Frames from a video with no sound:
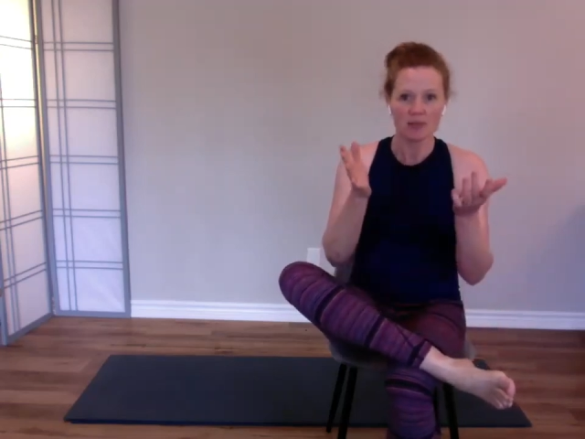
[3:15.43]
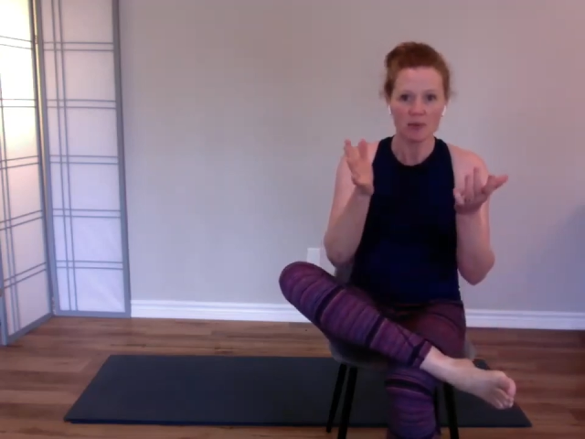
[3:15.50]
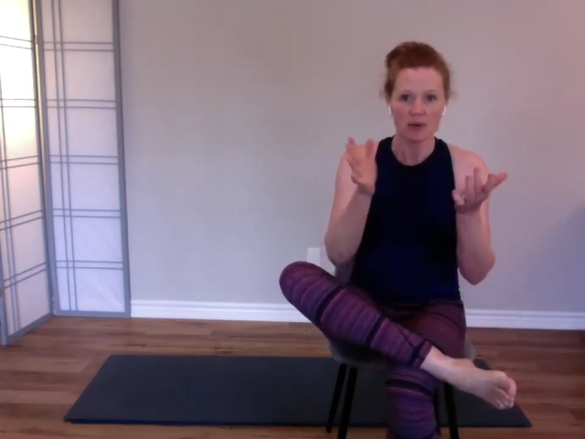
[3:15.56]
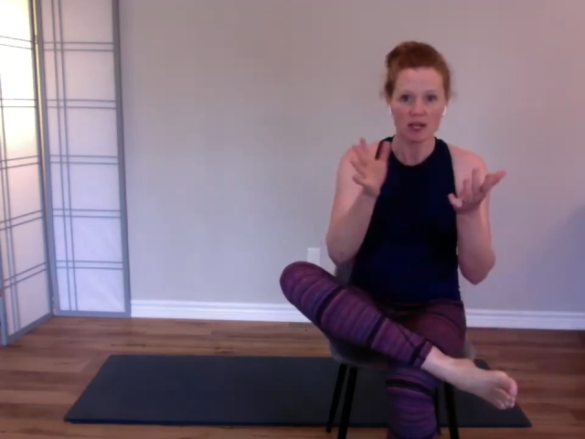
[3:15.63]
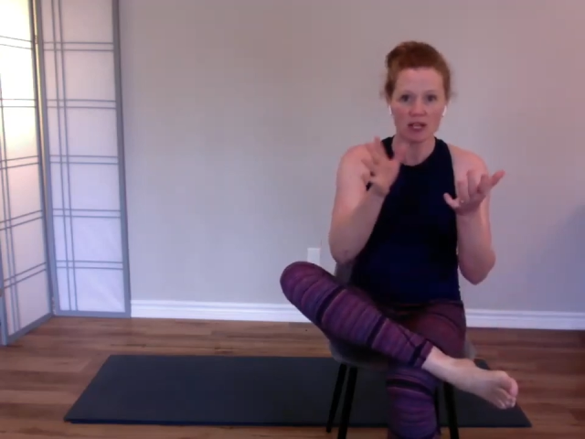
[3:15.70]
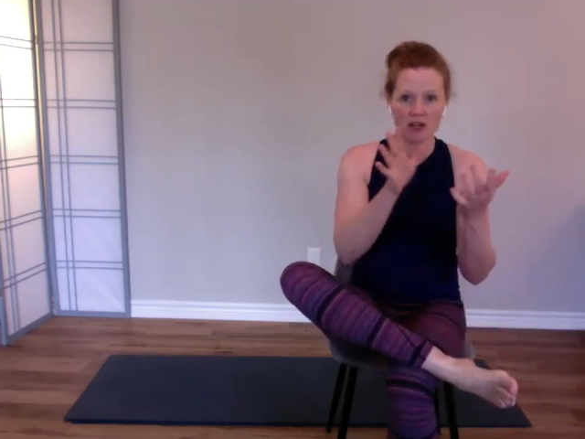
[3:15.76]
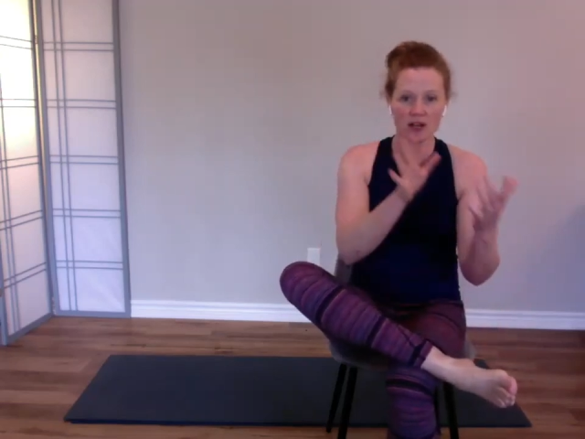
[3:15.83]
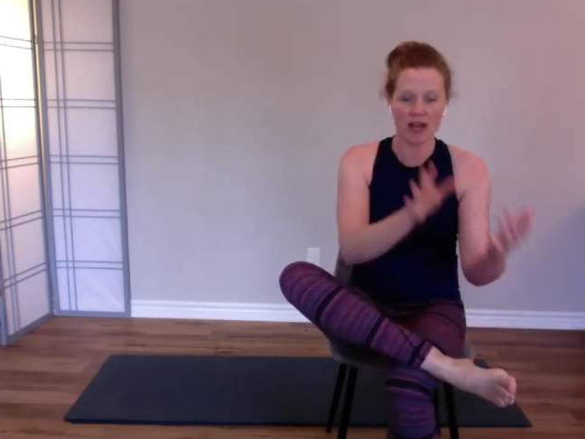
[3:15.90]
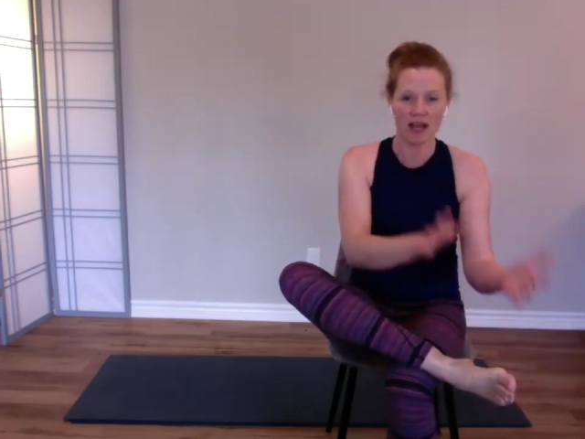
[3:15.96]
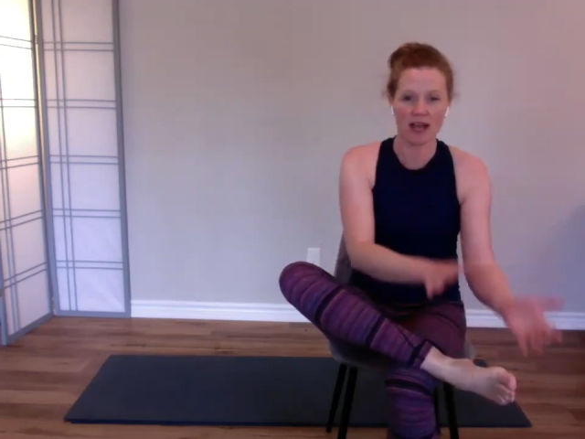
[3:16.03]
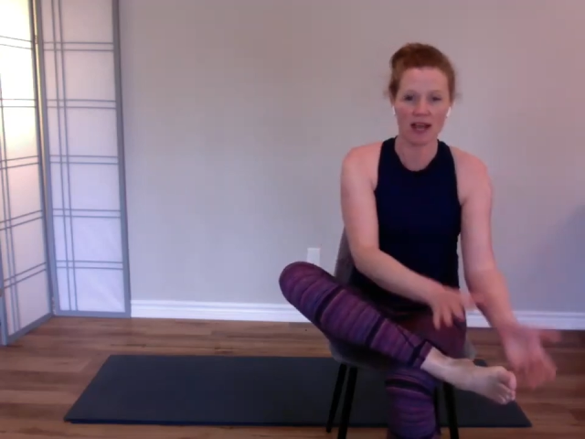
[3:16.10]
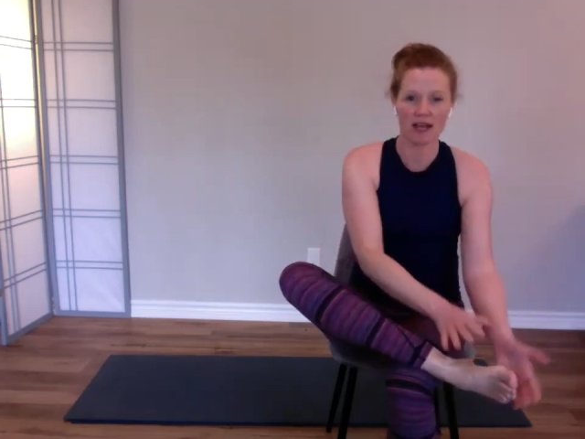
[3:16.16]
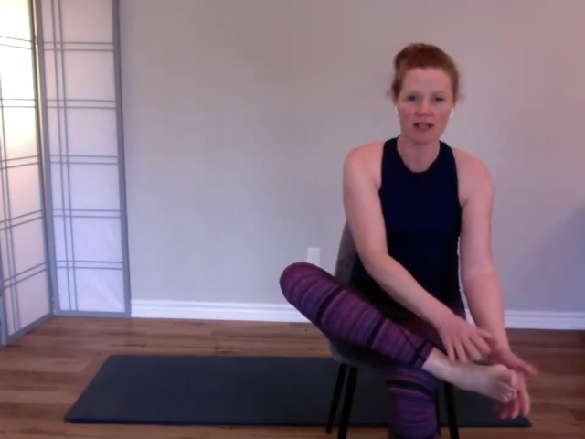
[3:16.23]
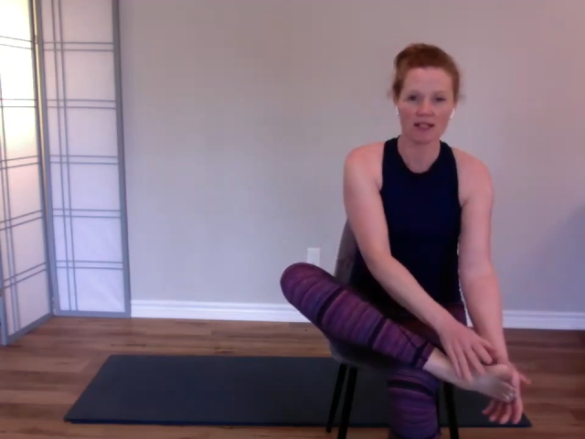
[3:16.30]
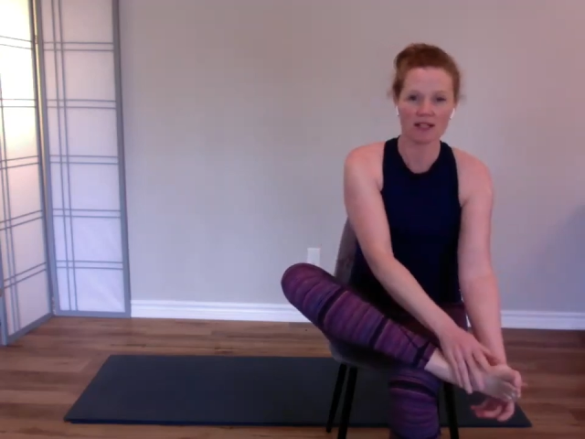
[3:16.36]
bring your
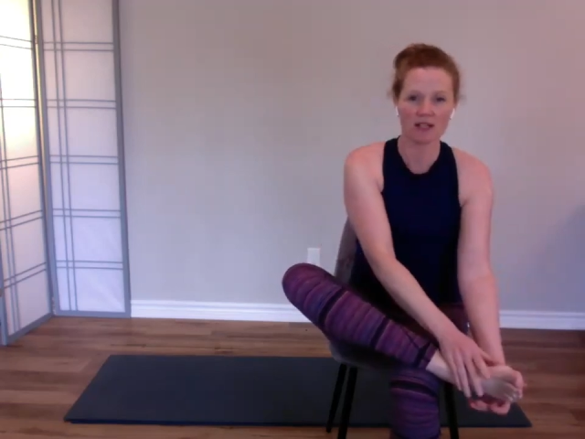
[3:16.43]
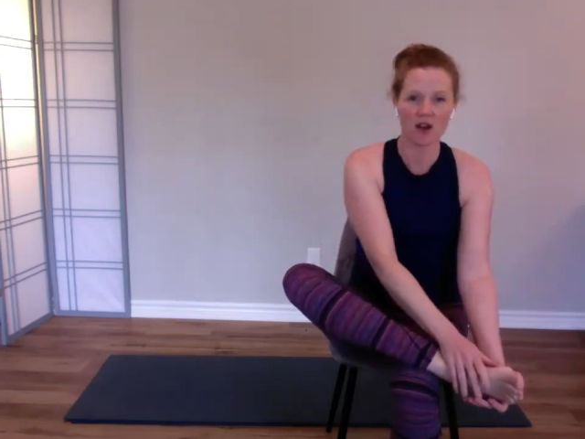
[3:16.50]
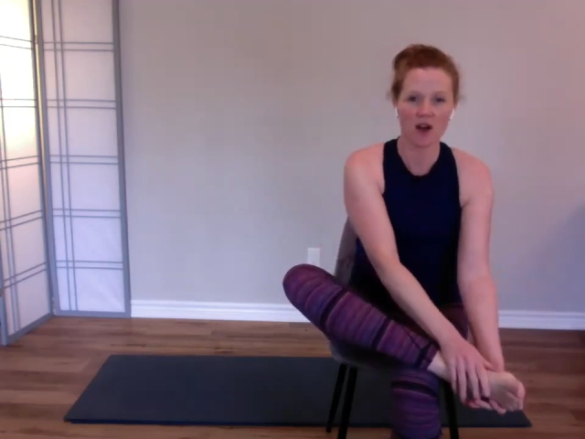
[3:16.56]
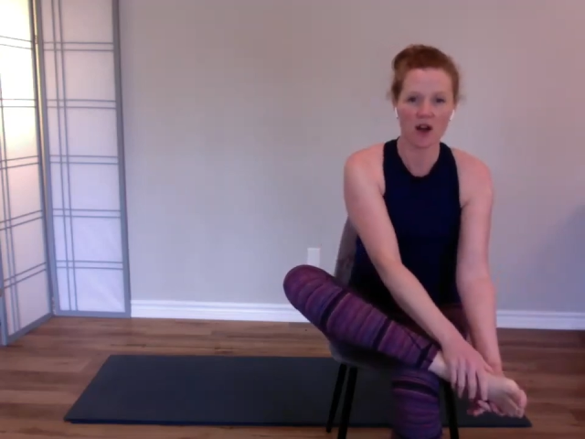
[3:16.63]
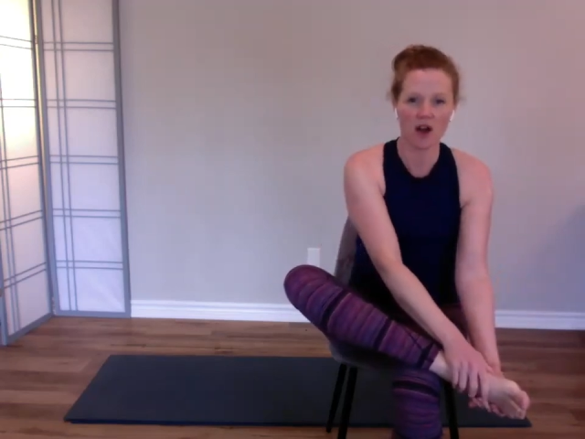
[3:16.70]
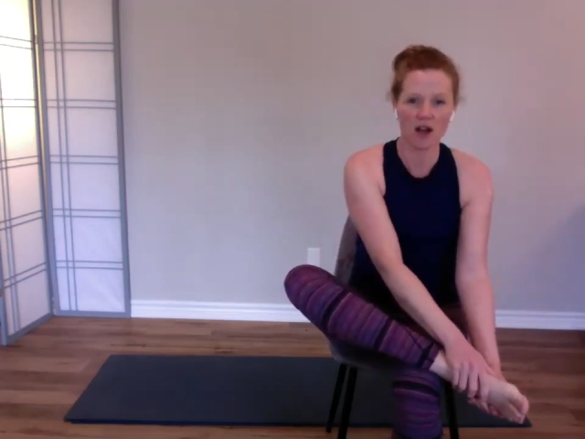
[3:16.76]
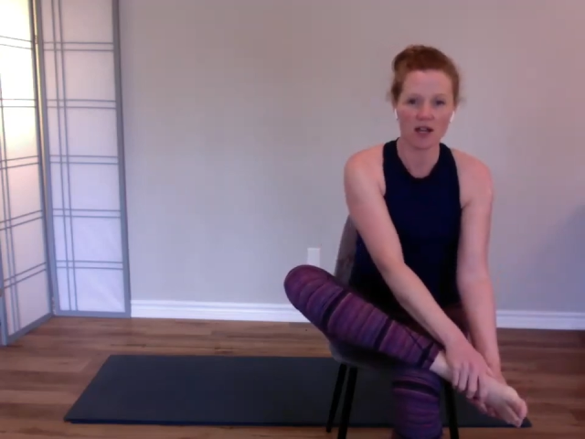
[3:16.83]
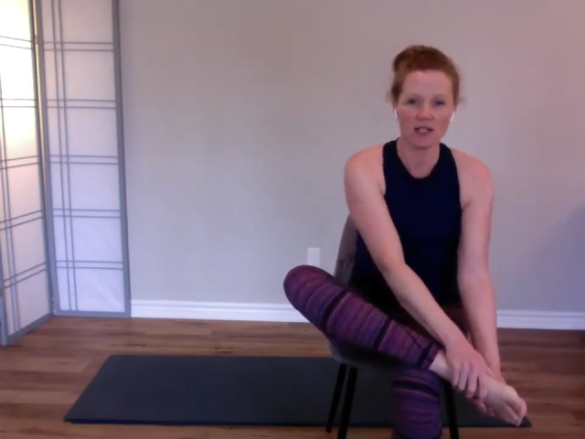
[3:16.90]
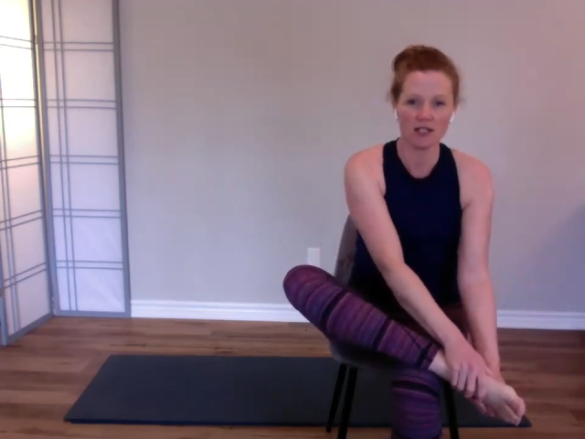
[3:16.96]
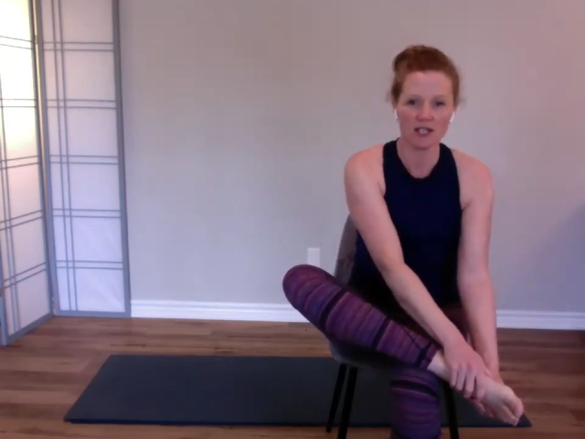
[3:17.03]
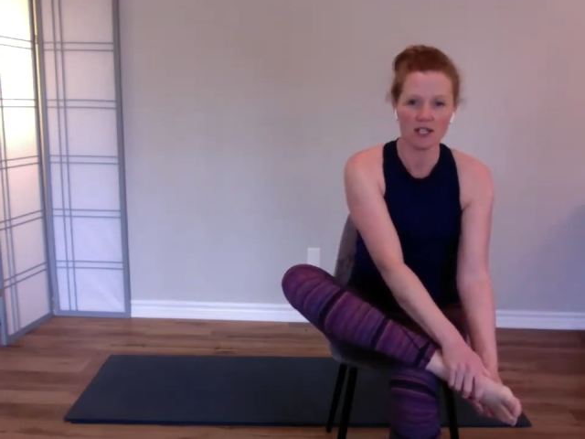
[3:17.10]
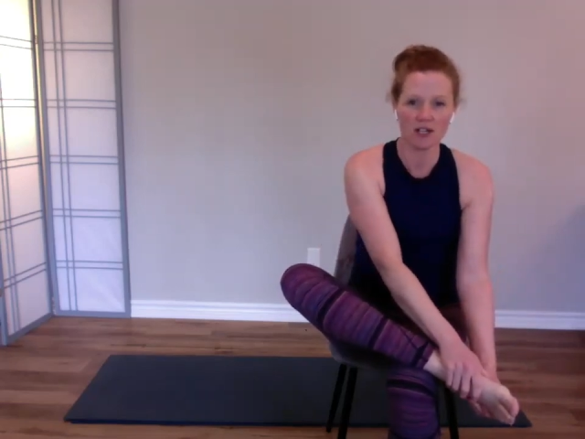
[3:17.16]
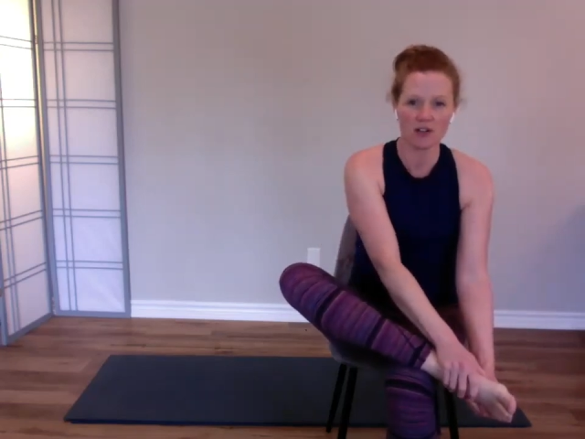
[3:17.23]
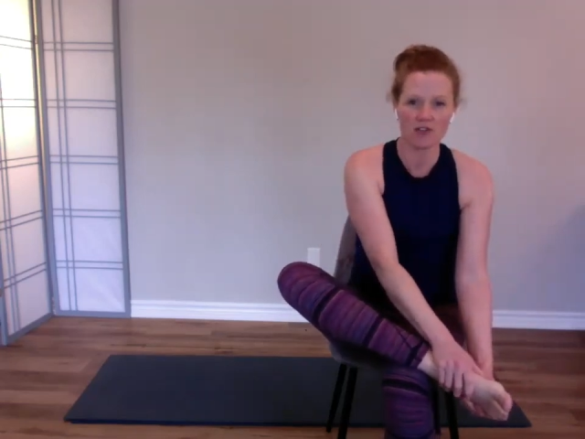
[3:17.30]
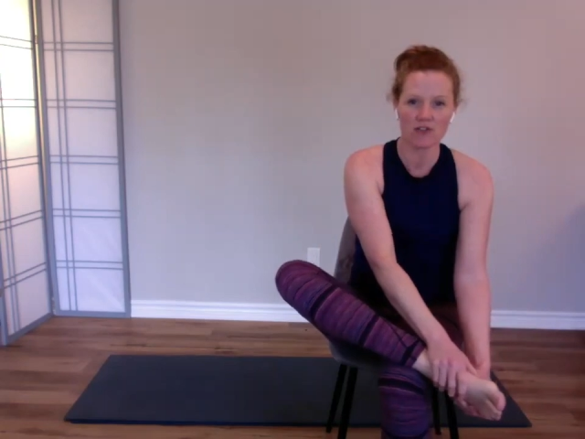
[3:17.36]
hands onto
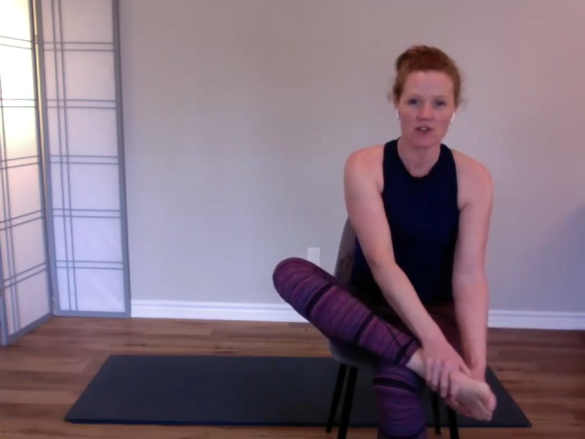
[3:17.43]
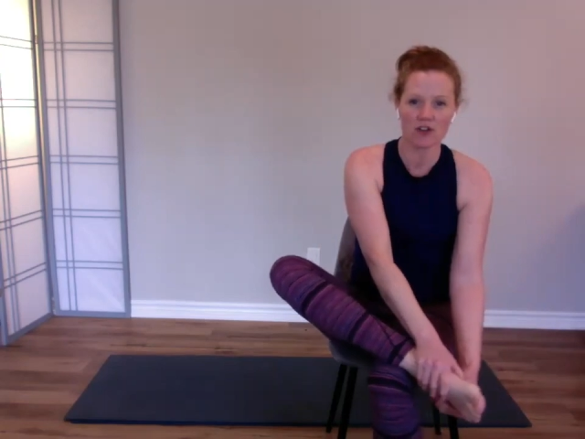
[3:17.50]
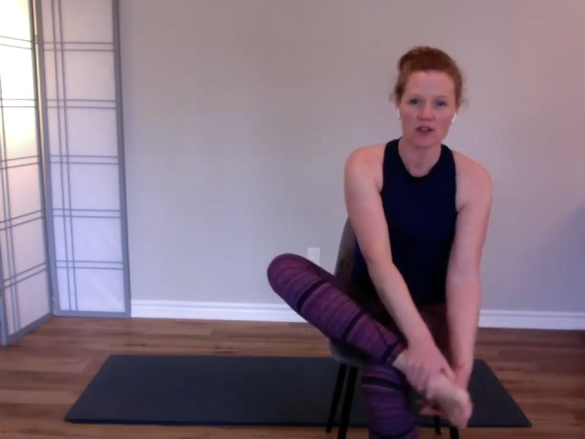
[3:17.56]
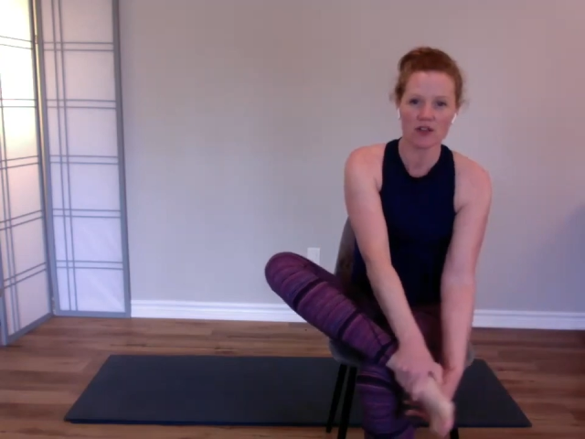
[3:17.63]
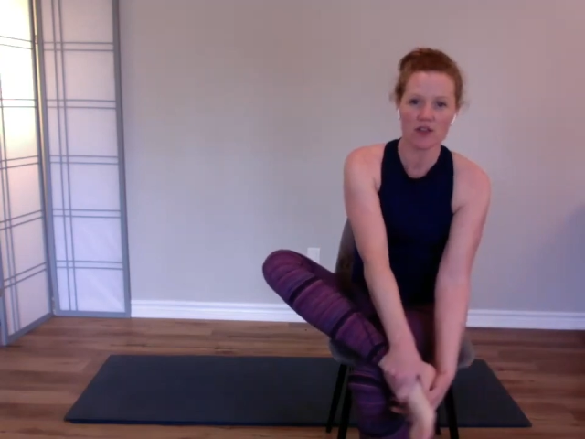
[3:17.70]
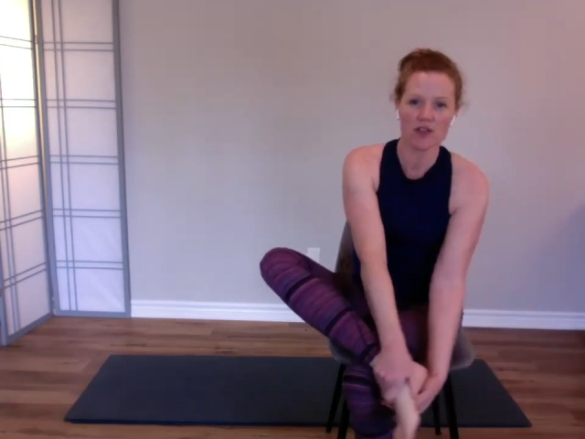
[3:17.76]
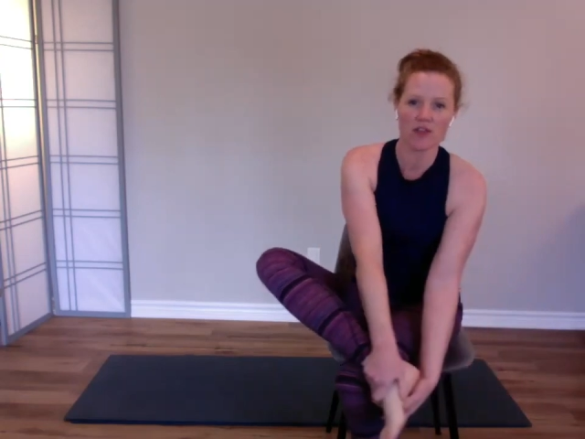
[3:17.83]
your foot.